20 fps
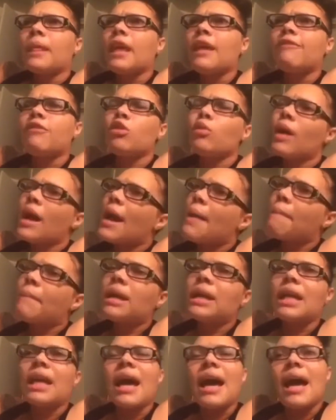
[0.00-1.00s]
if you had
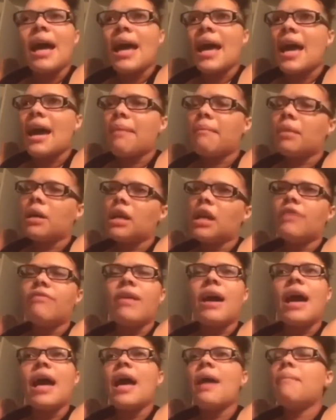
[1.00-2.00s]
money, I had money.
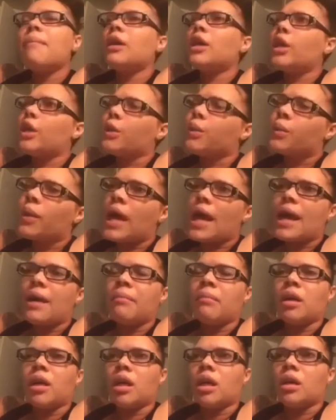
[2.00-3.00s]
If I had money, you
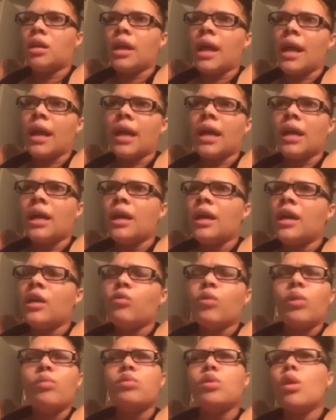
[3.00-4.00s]
had money. Like,
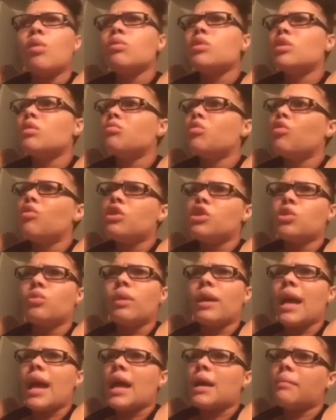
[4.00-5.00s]
we was going to the movies,
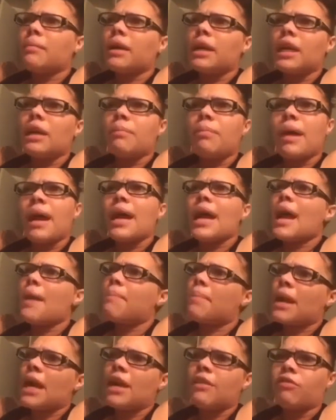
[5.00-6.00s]
you ain't had the money to pay. I
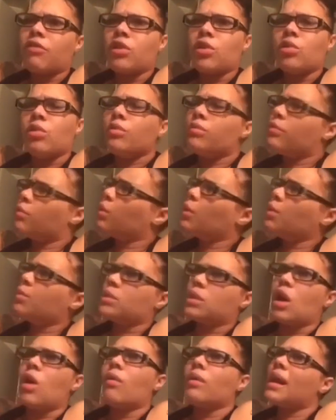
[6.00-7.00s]
paid for you. If we
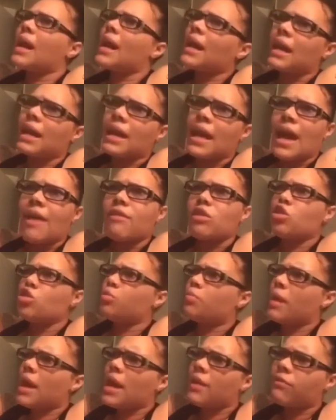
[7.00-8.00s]
was going and I didn't have it,
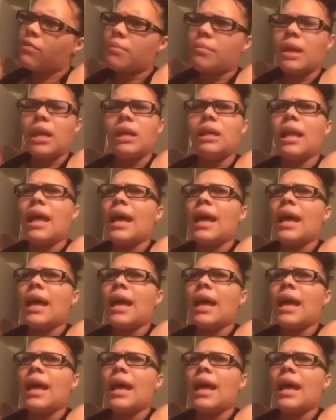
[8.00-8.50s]
you paid for me.